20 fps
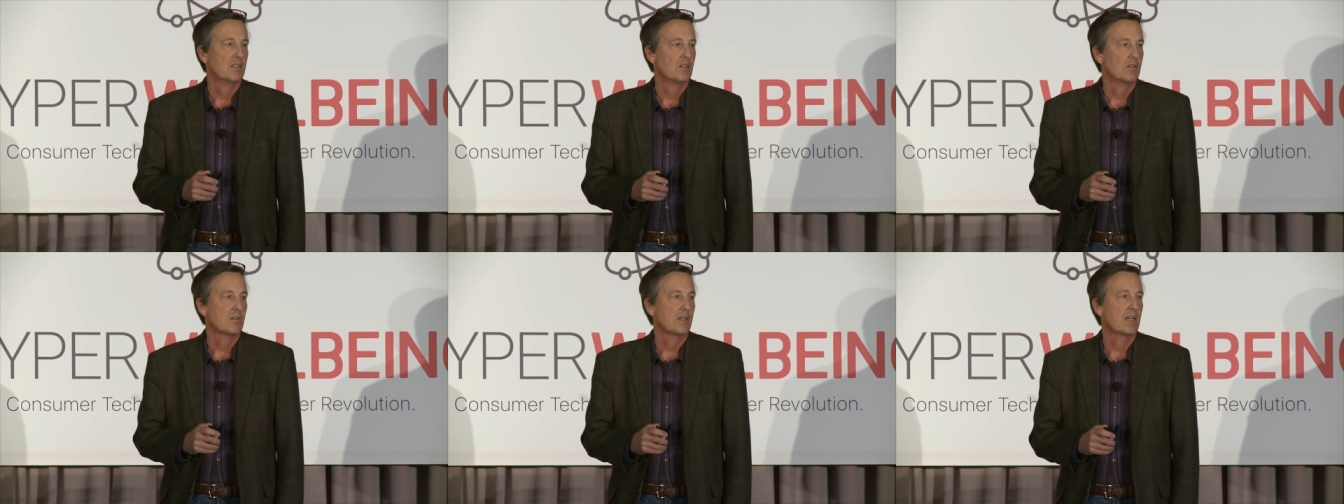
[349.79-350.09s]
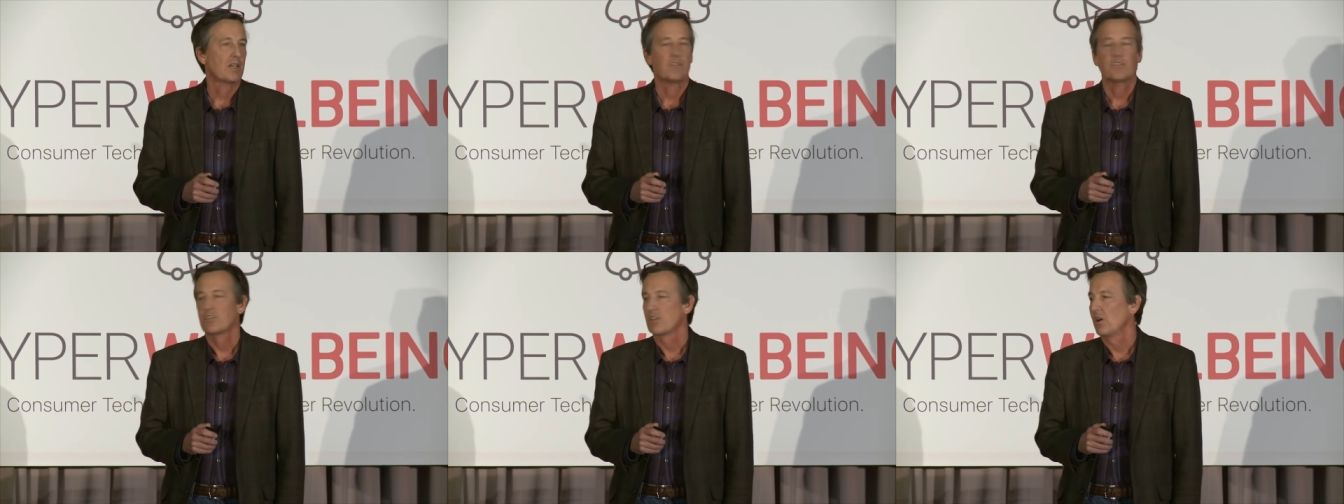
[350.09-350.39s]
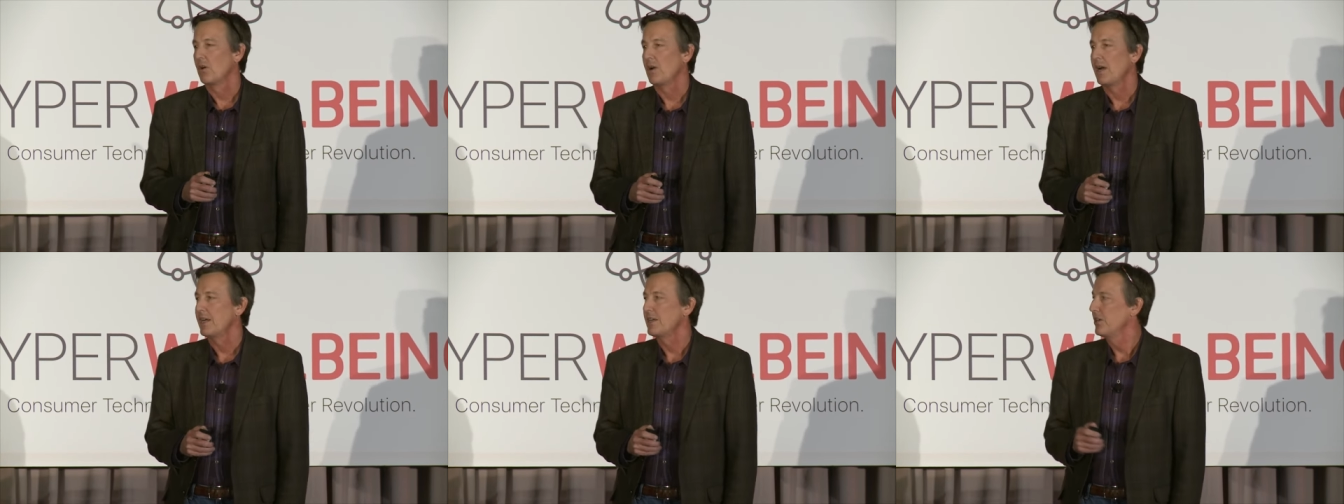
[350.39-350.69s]
Okay,
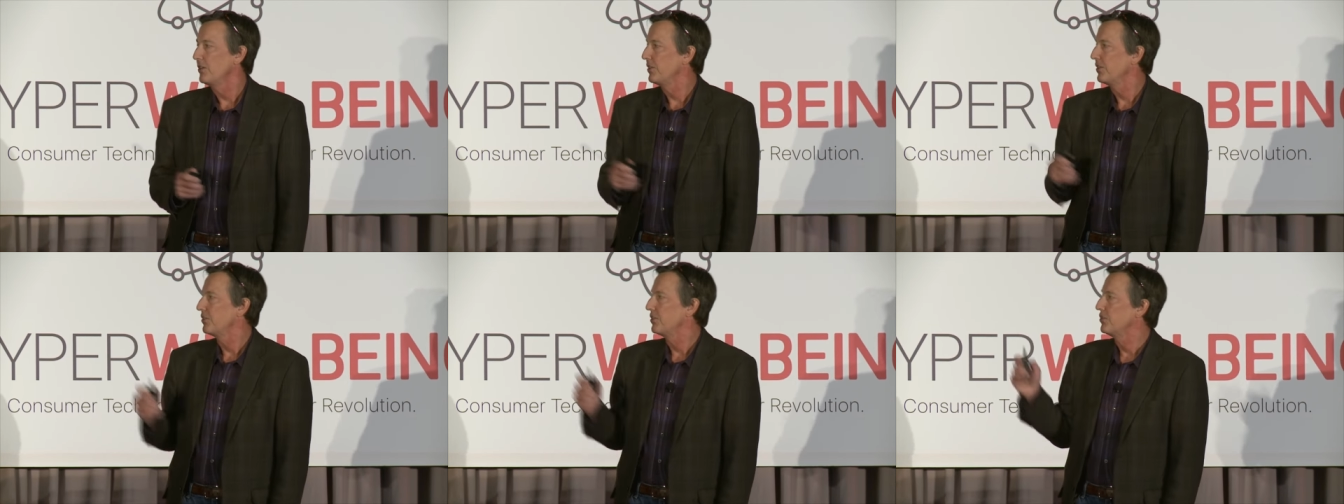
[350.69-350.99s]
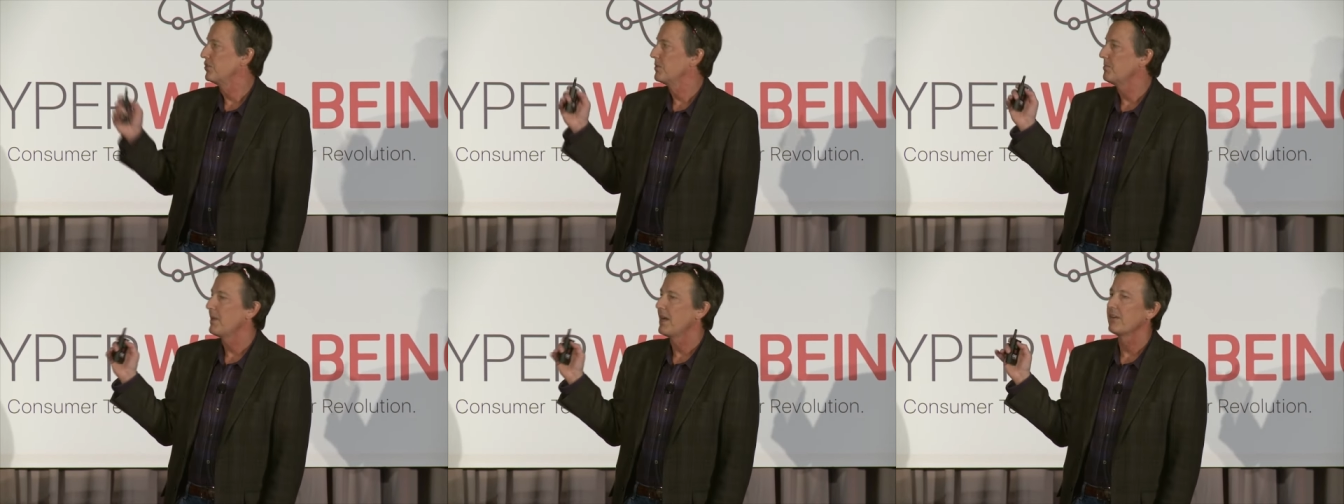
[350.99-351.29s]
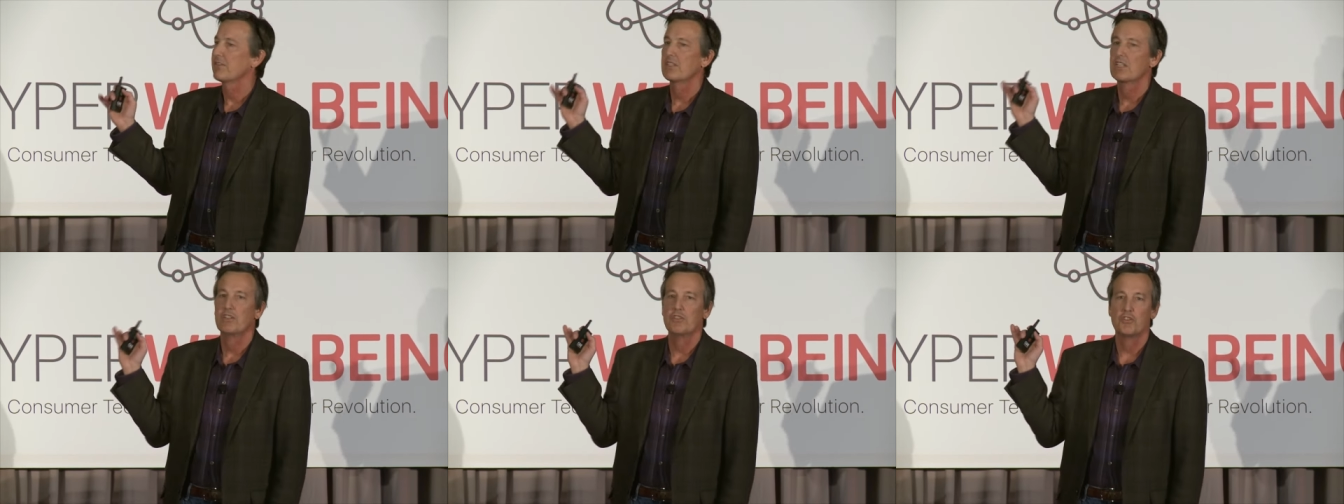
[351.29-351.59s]
so I know this is
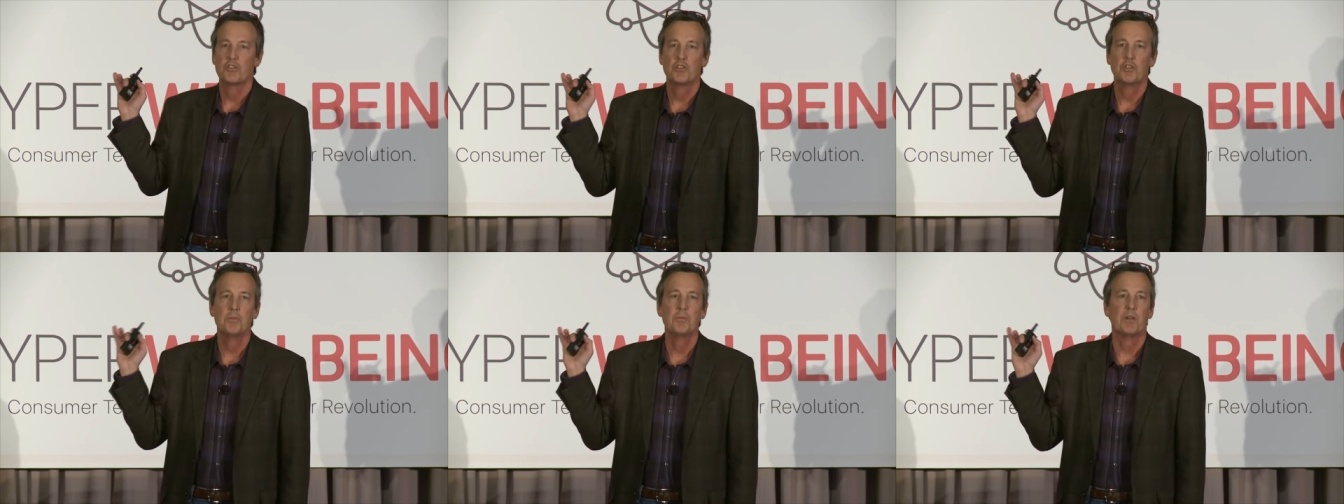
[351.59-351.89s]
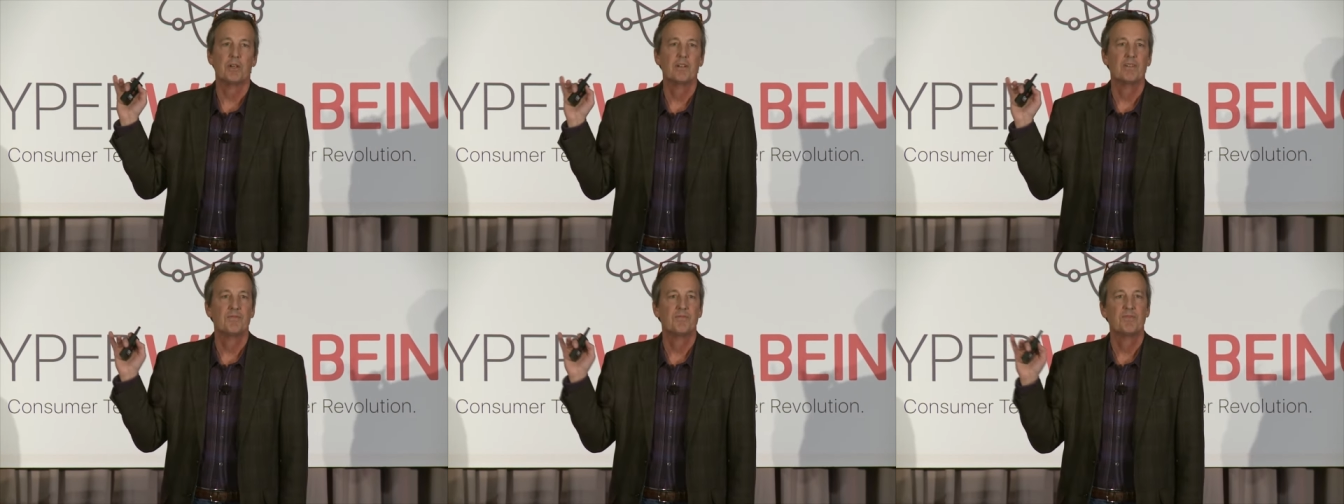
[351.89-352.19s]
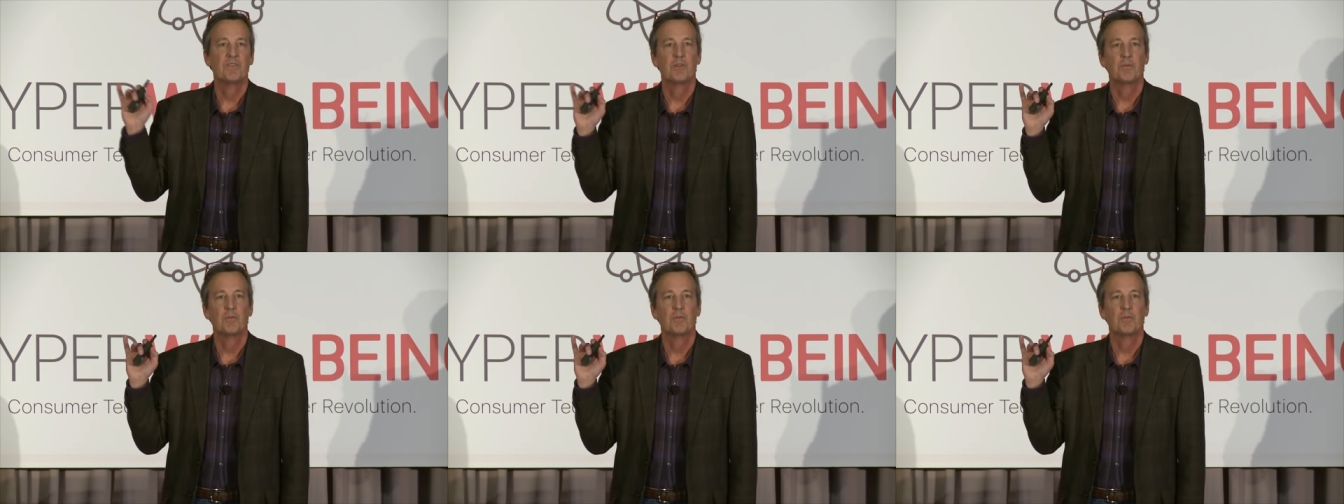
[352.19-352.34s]
about consumer.